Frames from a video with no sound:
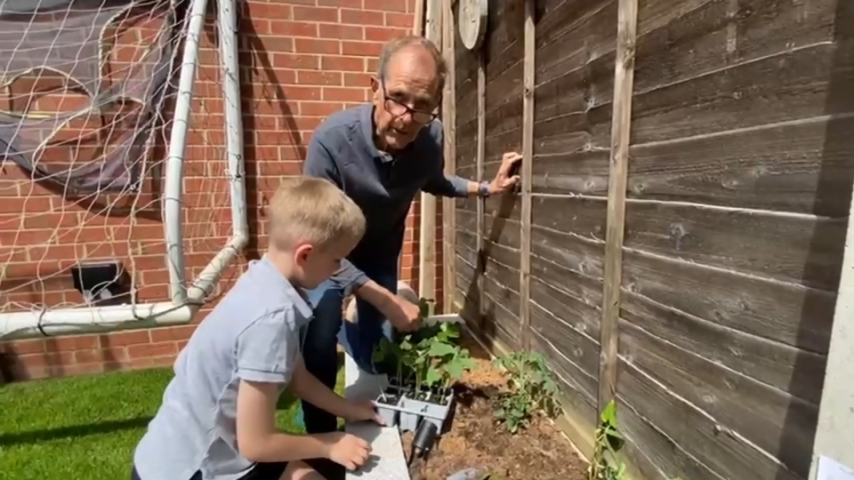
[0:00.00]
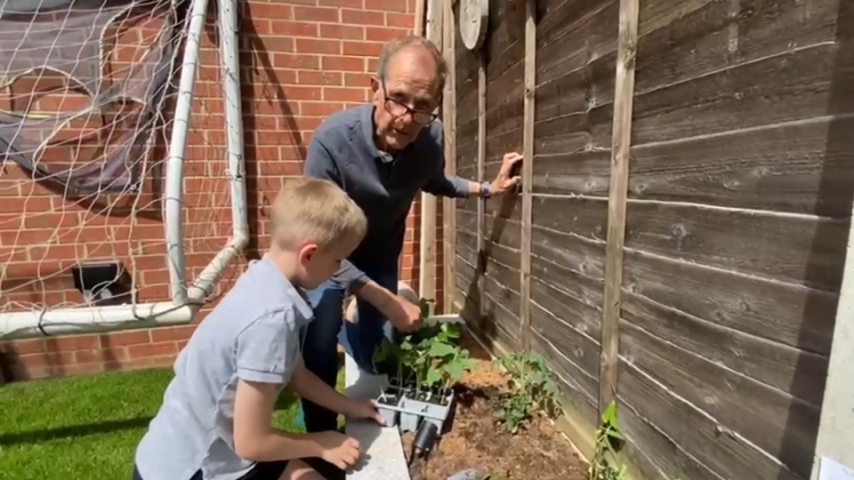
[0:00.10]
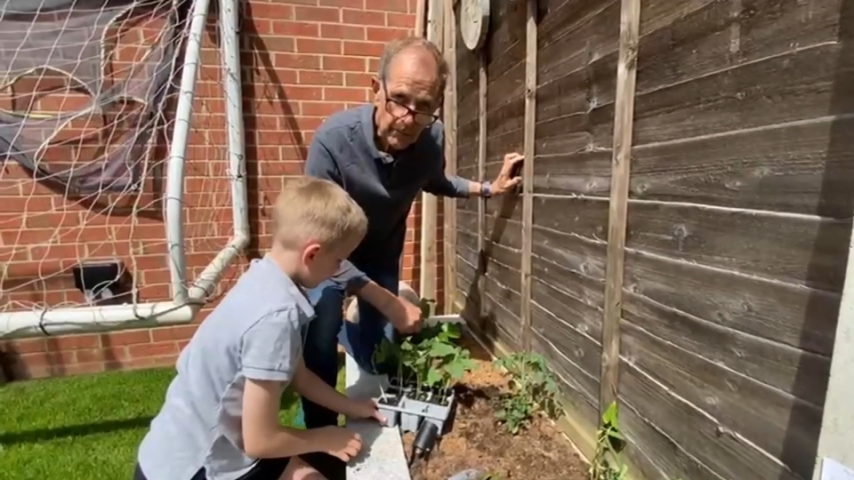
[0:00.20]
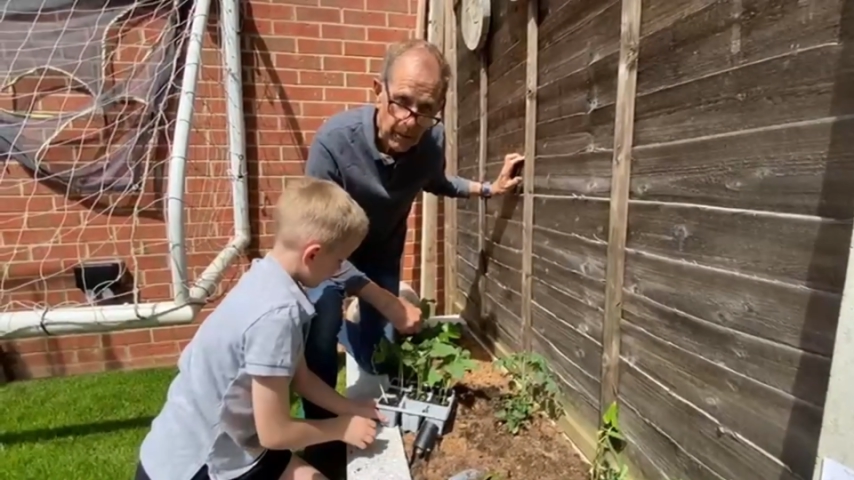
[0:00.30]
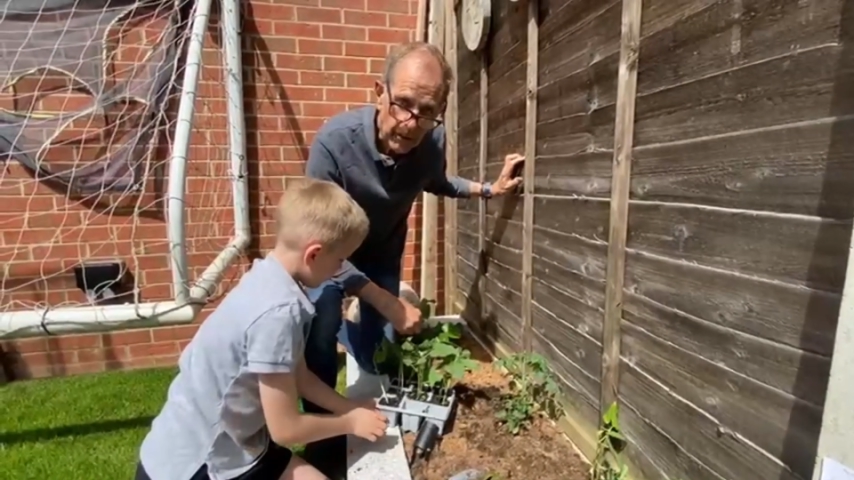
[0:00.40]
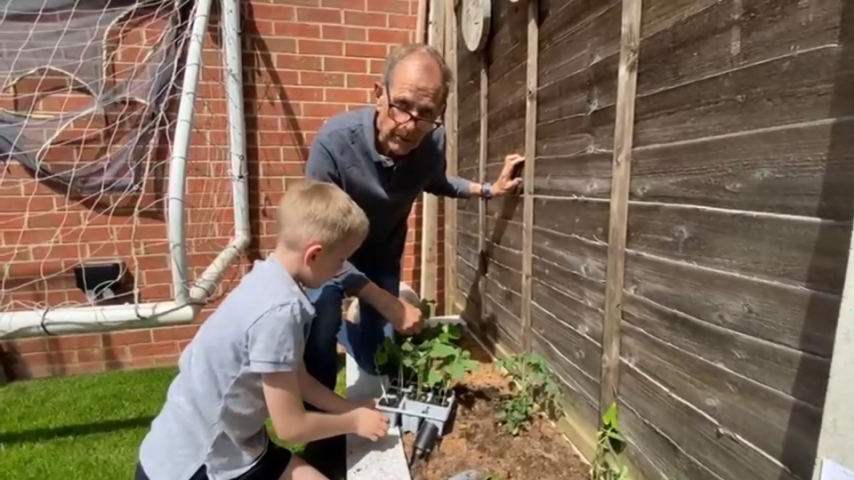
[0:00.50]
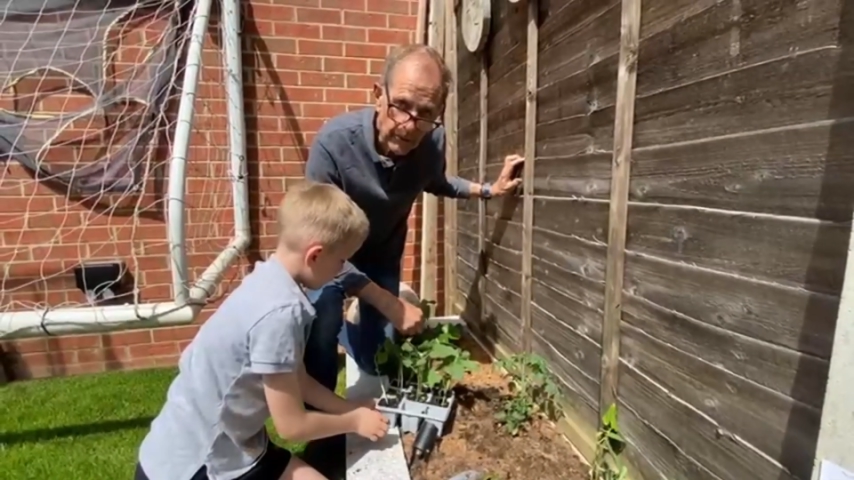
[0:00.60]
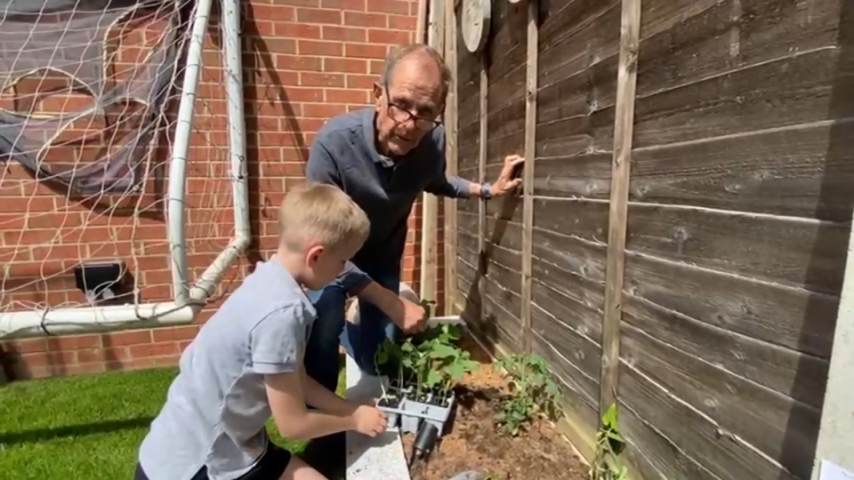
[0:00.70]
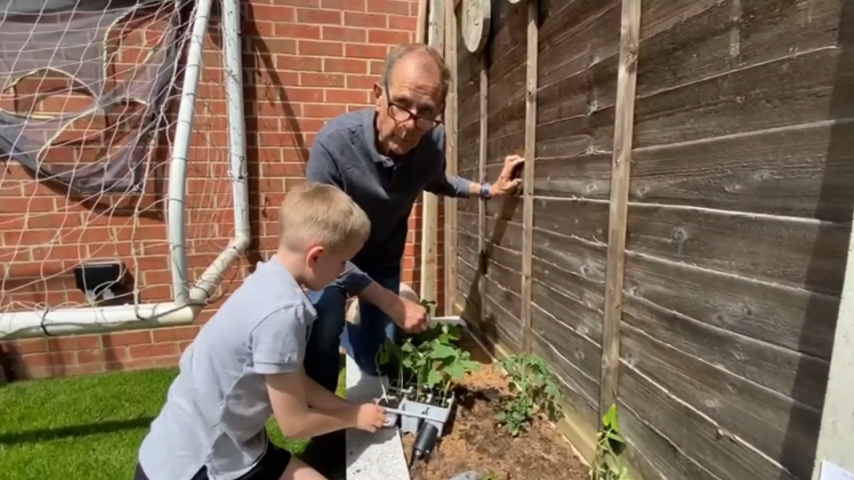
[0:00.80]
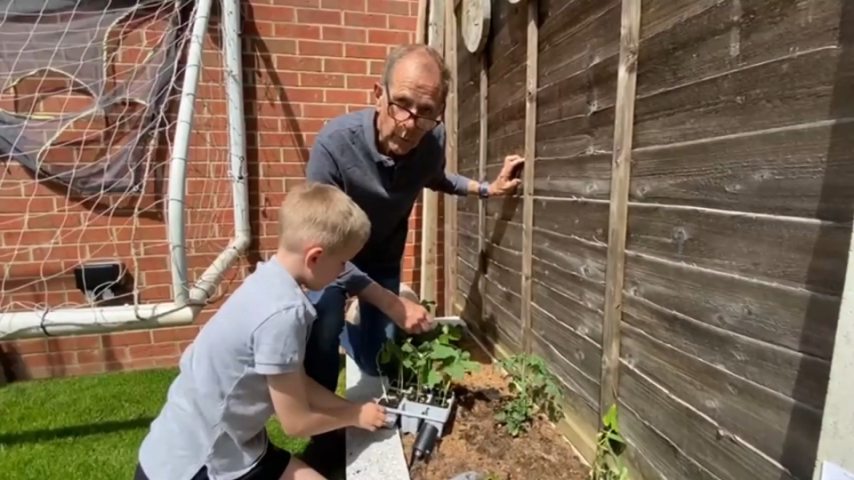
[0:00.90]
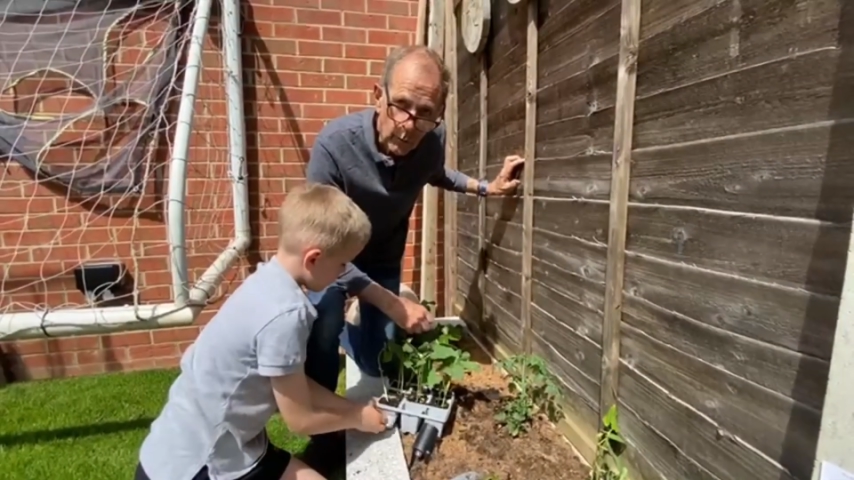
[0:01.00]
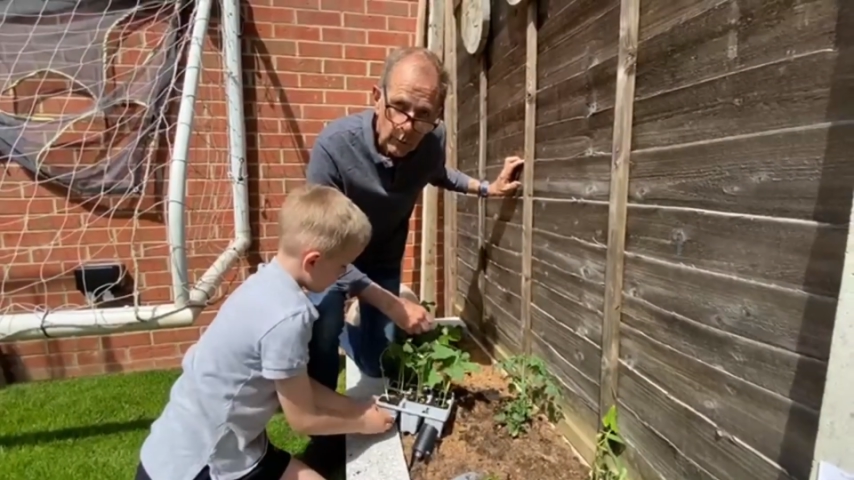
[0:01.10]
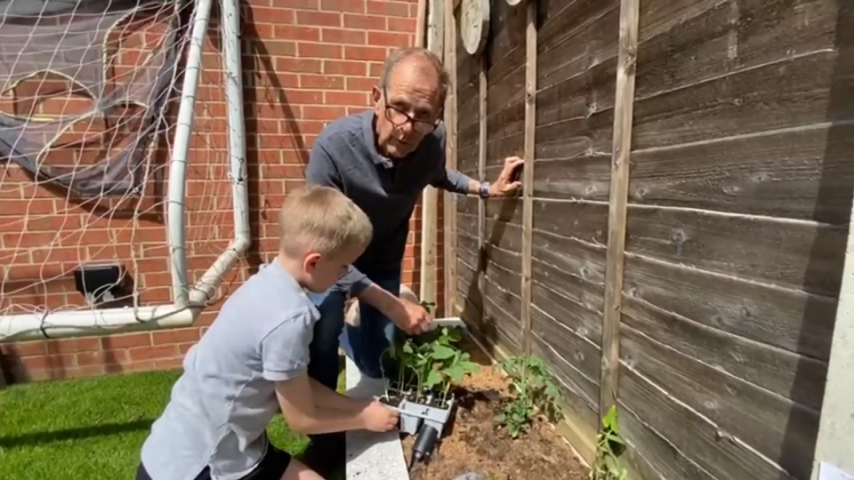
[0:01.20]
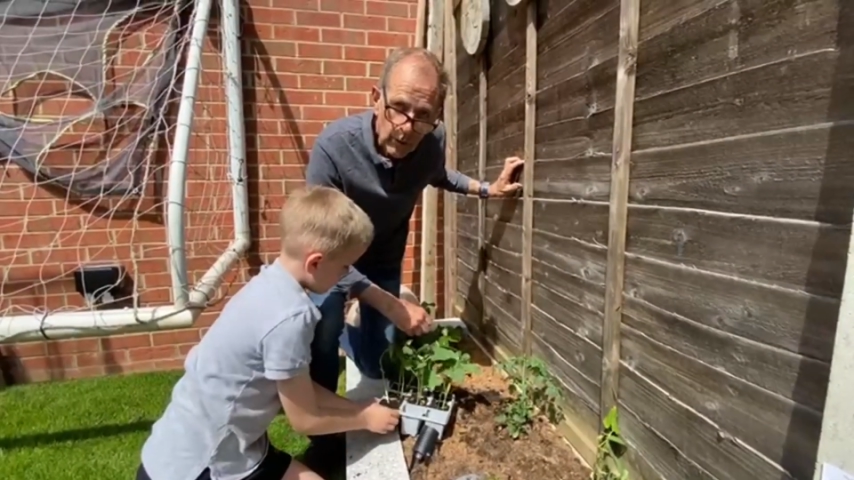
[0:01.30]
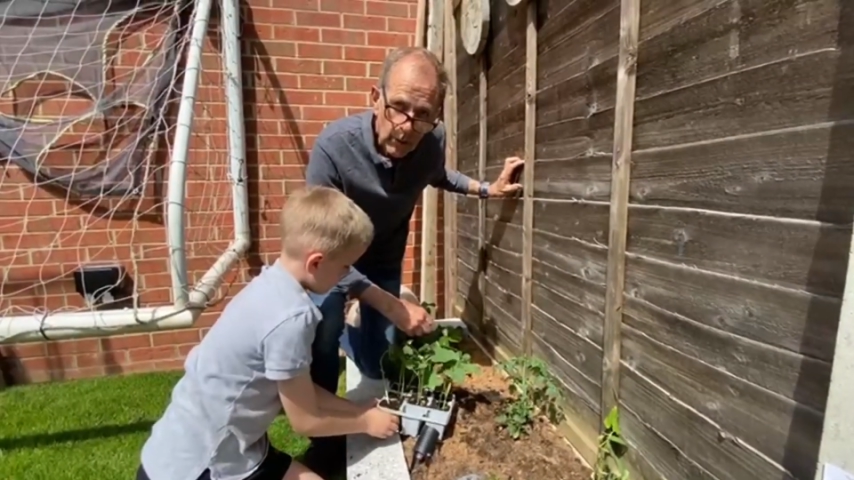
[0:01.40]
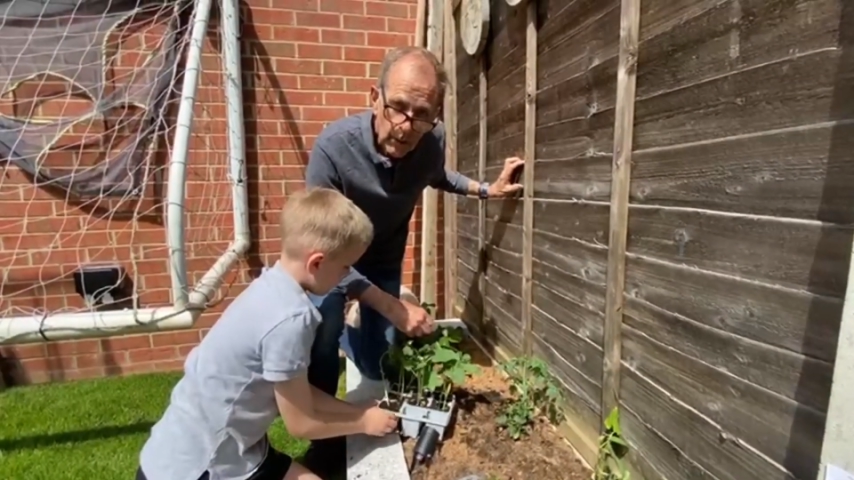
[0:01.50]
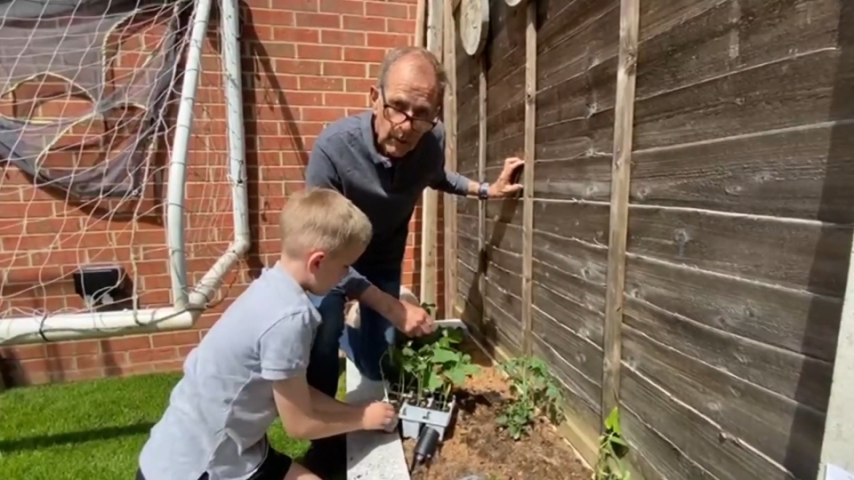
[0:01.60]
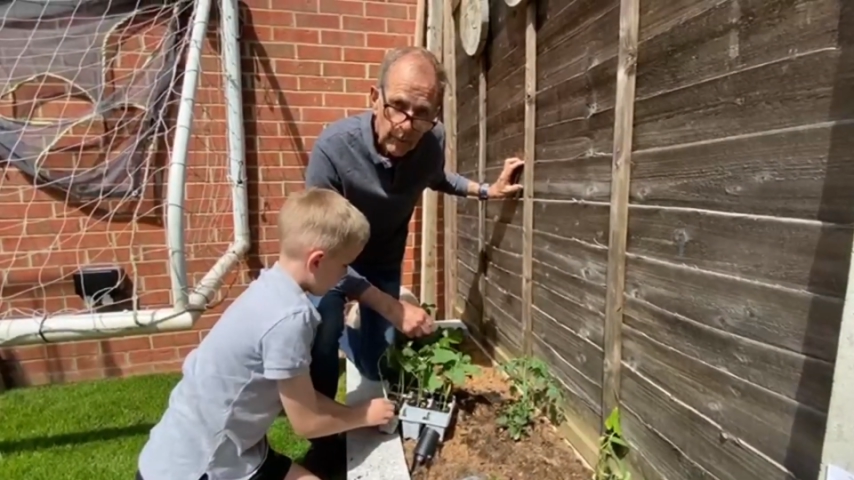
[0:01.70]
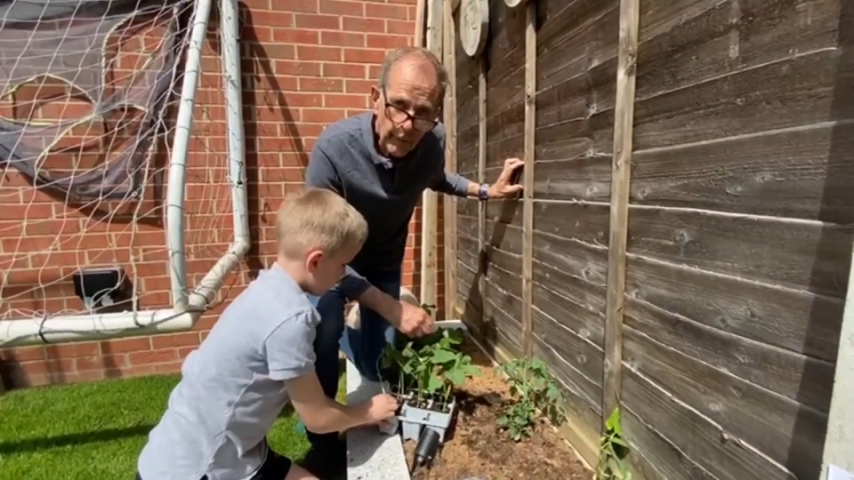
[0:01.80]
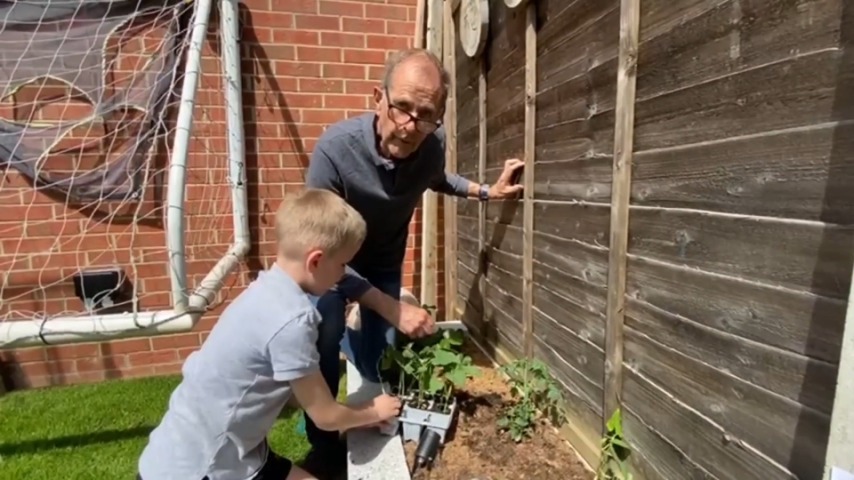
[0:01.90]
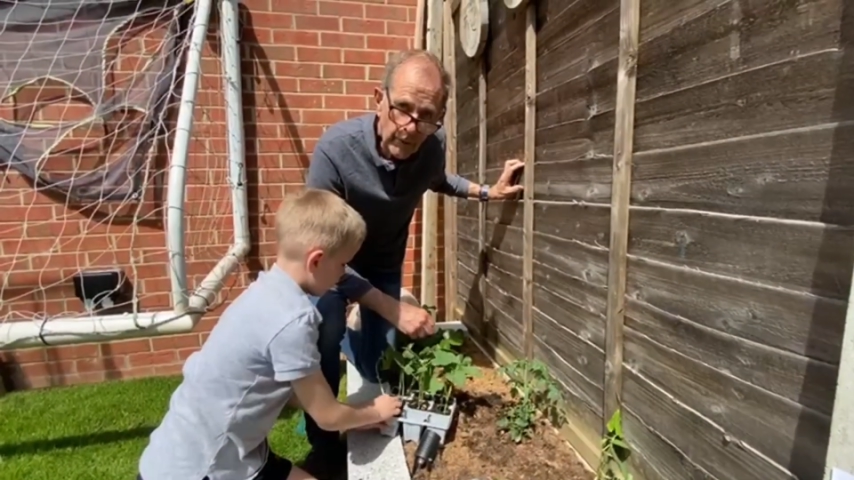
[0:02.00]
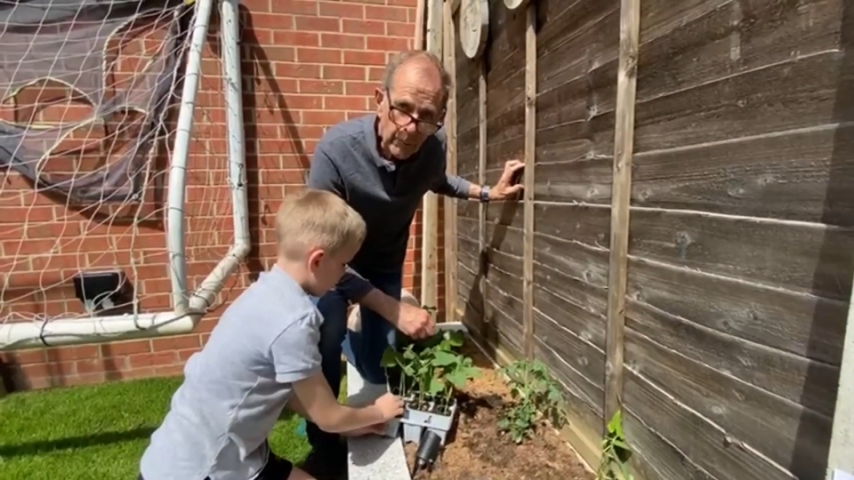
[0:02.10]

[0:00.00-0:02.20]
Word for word: French beans, and we'll follow